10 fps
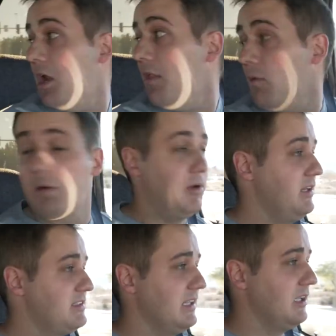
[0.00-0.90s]
You know, they work
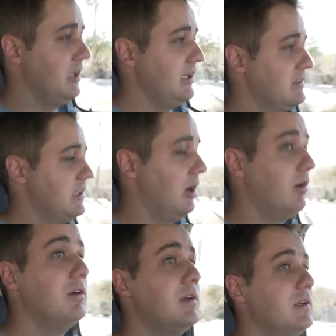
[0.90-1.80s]
pretty stinking good.
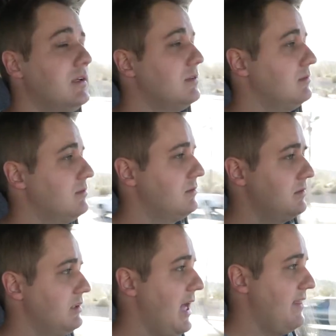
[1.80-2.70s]
So
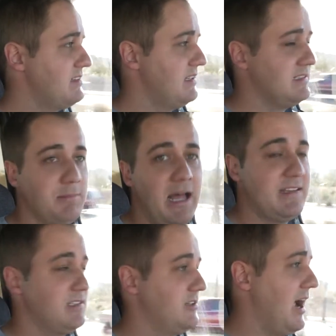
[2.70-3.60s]
yeah, this thing's a
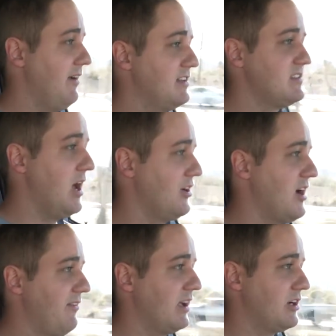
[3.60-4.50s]
blast to drive. Does not
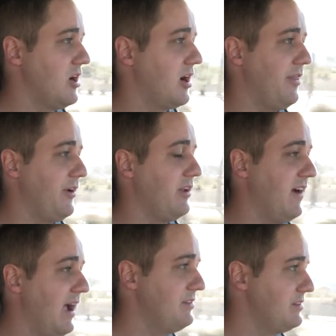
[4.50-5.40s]
drive like a truck on
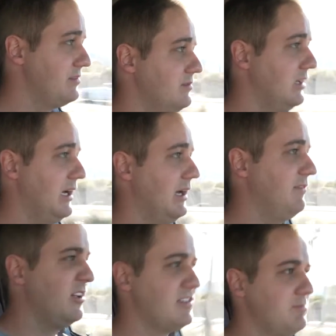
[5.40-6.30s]

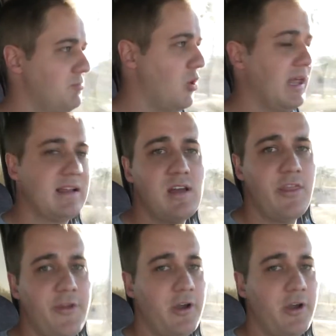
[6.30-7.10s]
35s. Feels more like it's on